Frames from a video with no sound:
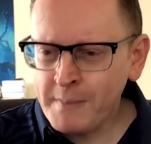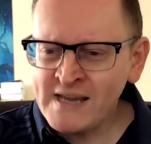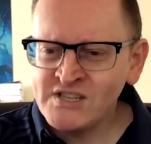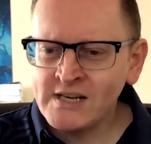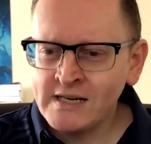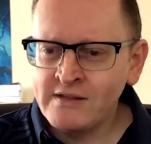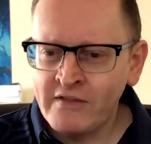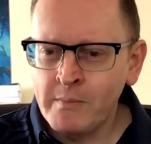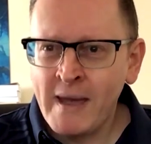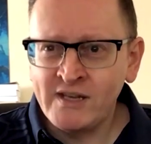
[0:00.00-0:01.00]
Basically,
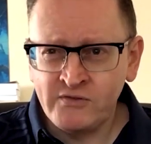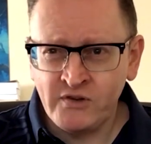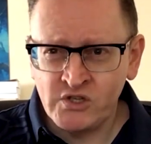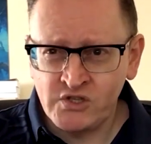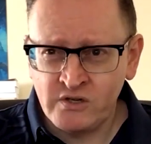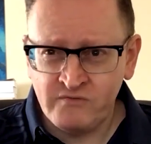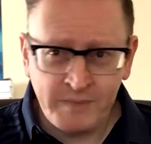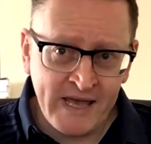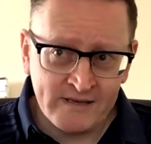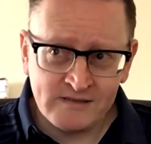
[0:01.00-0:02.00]
they're the Mage version
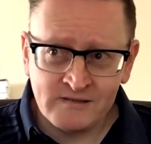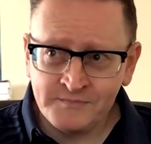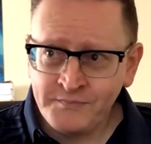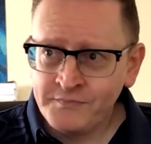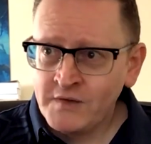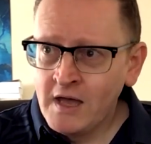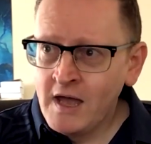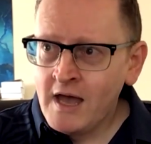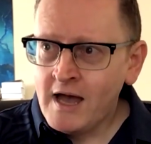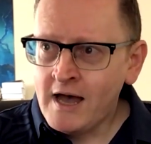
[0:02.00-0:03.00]
of pets.
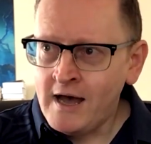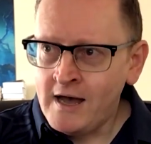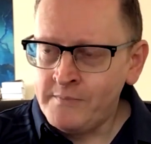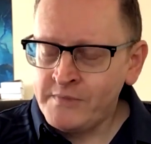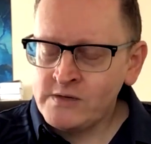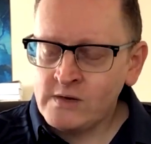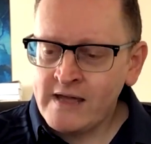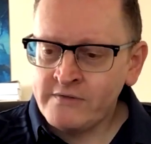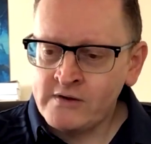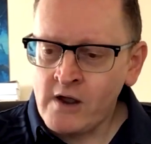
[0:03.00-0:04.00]
These
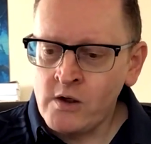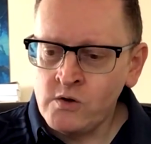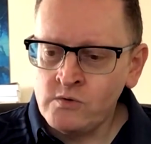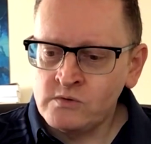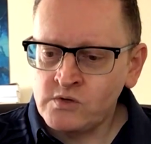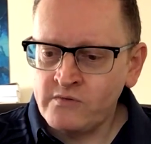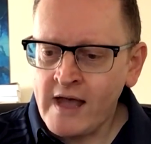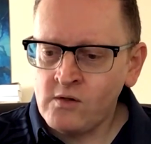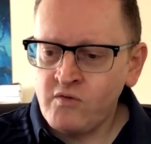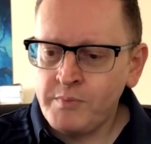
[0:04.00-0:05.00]
will have their own
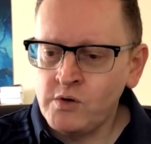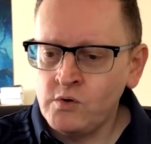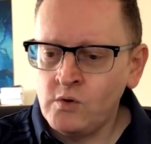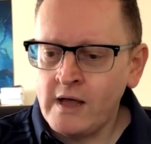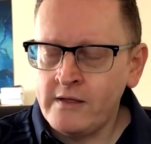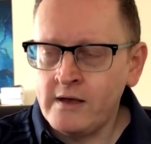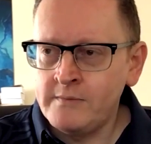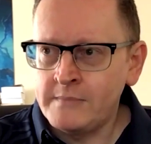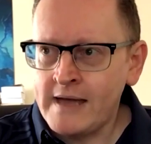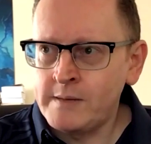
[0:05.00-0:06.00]
sort of health pool
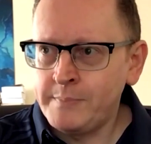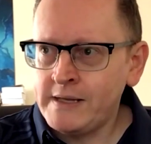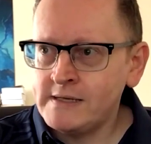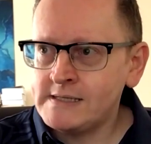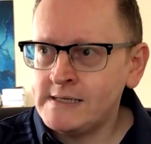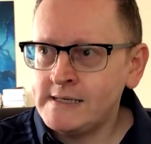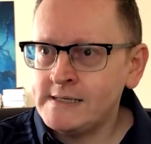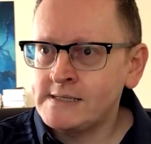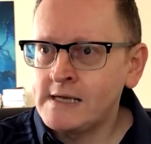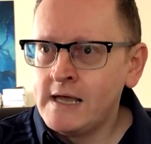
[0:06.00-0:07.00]
and
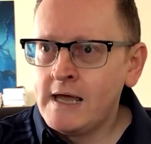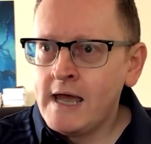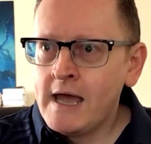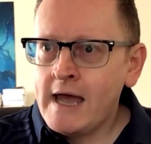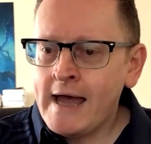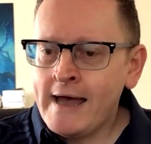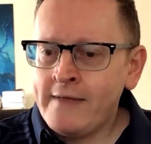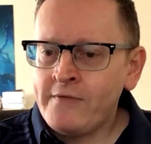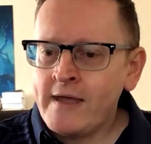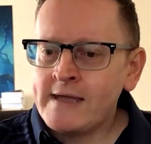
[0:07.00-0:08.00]
abilities,
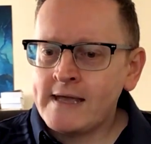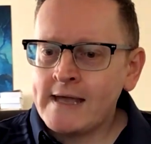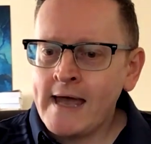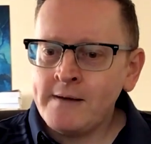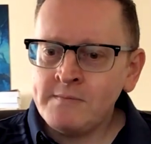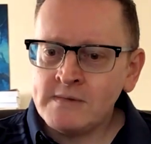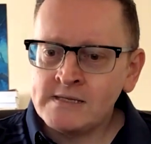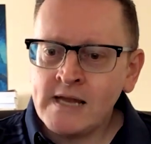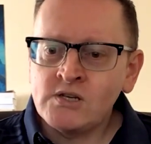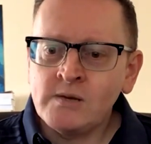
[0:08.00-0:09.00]
and they
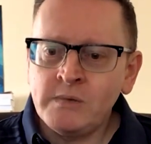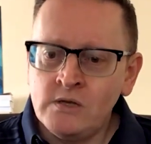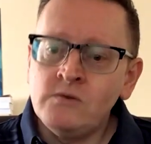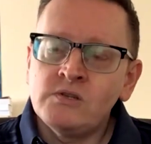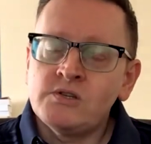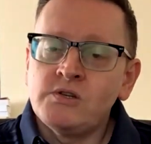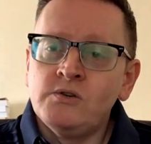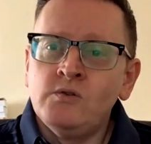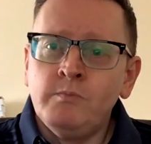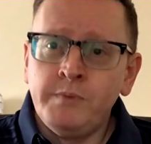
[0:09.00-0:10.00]
can essentially be used
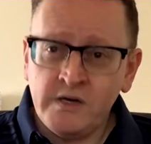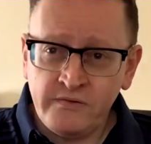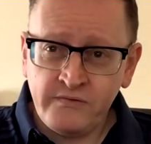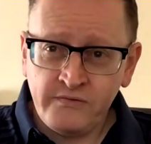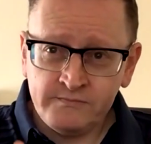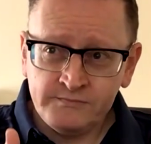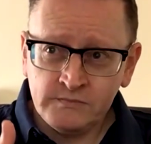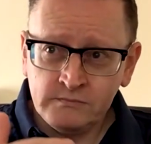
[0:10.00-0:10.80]
to buff